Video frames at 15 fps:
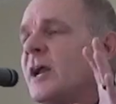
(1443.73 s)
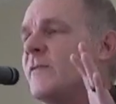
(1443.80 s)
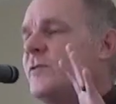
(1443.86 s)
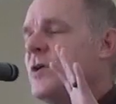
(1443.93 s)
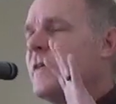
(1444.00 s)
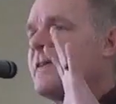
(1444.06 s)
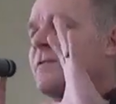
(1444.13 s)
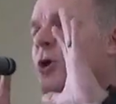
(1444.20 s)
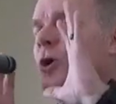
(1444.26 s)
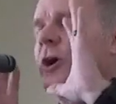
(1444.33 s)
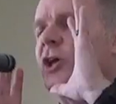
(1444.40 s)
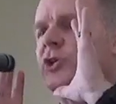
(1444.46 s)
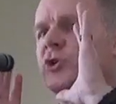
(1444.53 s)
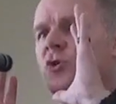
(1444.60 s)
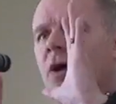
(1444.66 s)
Have you ever heard
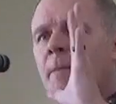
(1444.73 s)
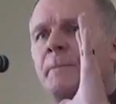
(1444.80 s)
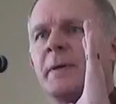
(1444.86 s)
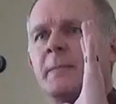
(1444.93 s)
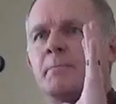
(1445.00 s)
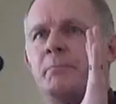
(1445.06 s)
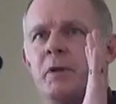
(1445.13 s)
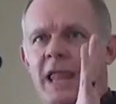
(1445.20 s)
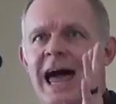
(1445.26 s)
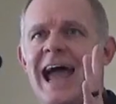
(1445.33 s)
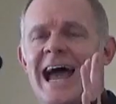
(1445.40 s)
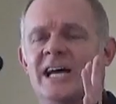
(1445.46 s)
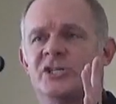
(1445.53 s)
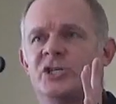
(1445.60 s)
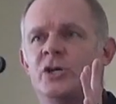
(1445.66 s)
a trumpet
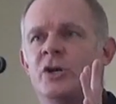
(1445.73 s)
blast?